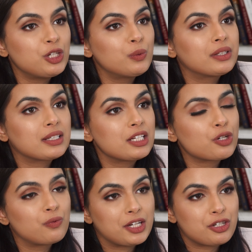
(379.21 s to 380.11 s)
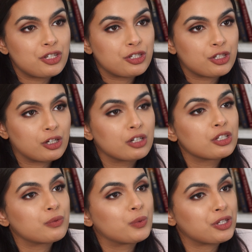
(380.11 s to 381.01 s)
you will need to register
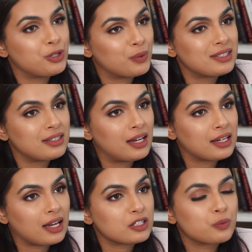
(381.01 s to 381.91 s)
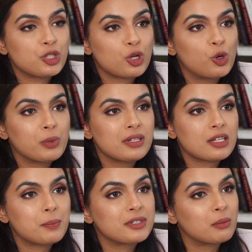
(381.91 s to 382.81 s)
with USCIS, which opens
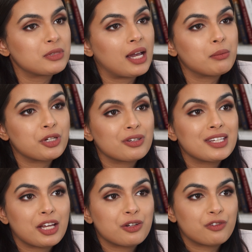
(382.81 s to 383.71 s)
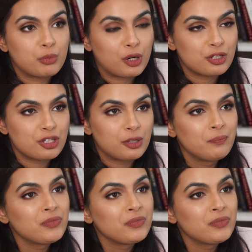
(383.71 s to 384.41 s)
up sometime near the end of March.